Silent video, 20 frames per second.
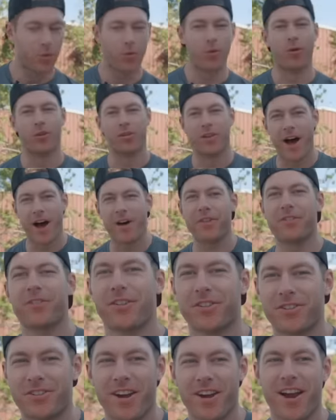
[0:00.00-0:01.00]
Well, now's your
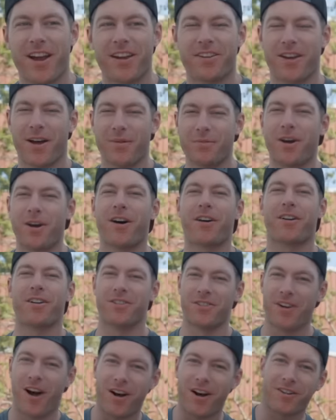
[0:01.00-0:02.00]
chance. I'm talking
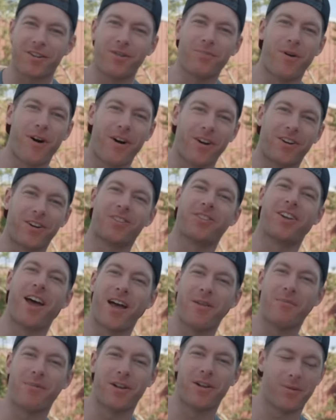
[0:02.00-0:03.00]
Dr. Parker's
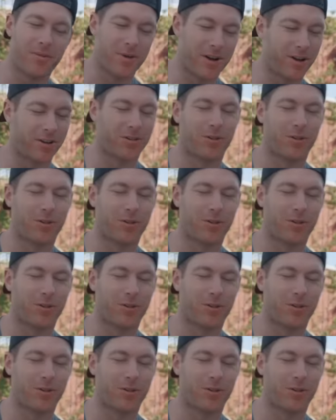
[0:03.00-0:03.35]
10 millimeter